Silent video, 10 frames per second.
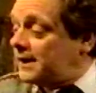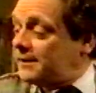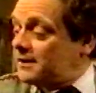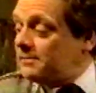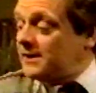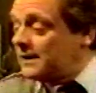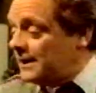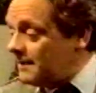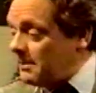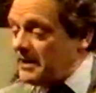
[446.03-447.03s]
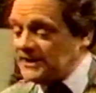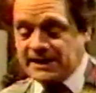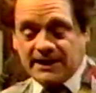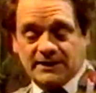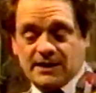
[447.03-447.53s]
Eh? There'll be, there'll be me
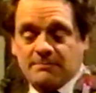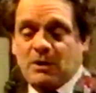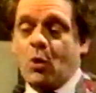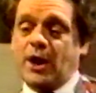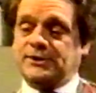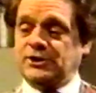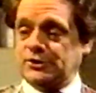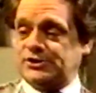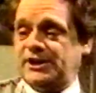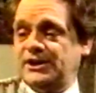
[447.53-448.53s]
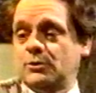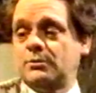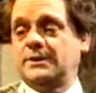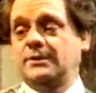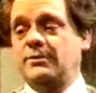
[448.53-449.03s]
standing there in my white tuxedo
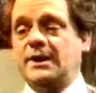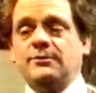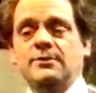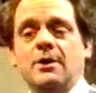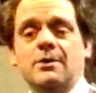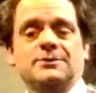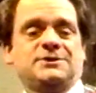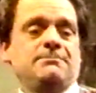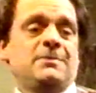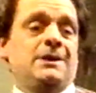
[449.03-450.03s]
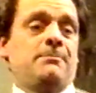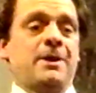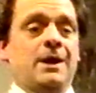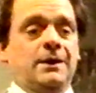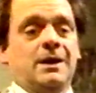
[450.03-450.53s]
with a red rose in my
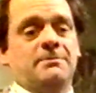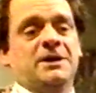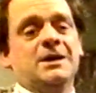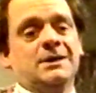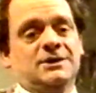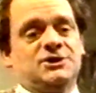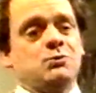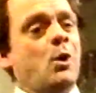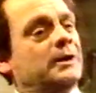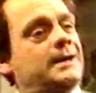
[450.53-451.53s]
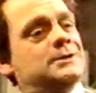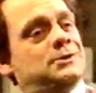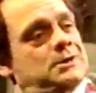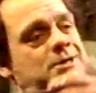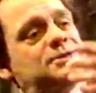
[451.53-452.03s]
lapel, and I'll be swanning into
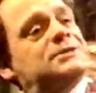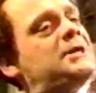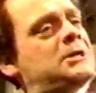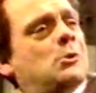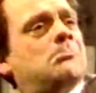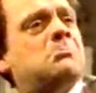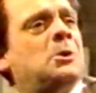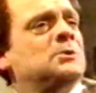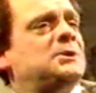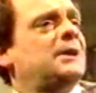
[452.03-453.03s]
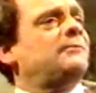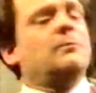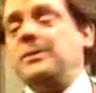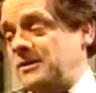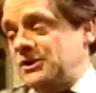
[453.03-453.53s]
the casino at Monte, and
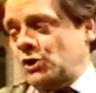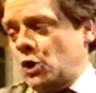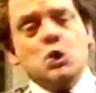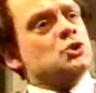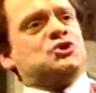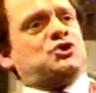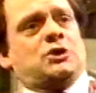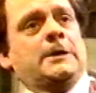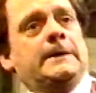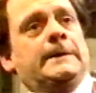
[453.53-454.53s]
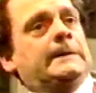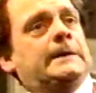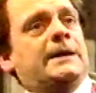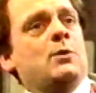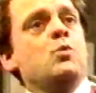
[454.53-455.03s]
there'll be this hush,
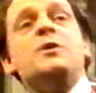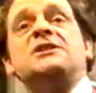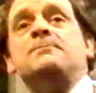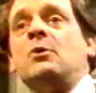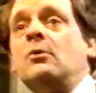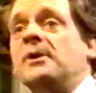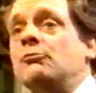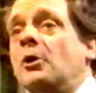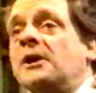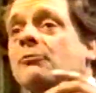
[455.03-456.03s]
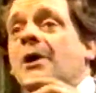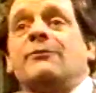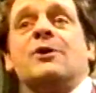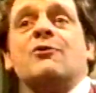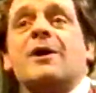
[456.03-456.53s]
and a whisper will be running
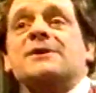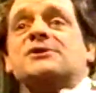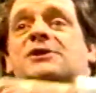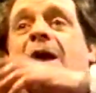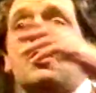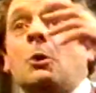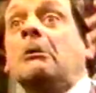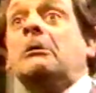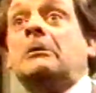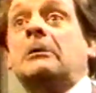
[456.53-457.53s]
round the great salon.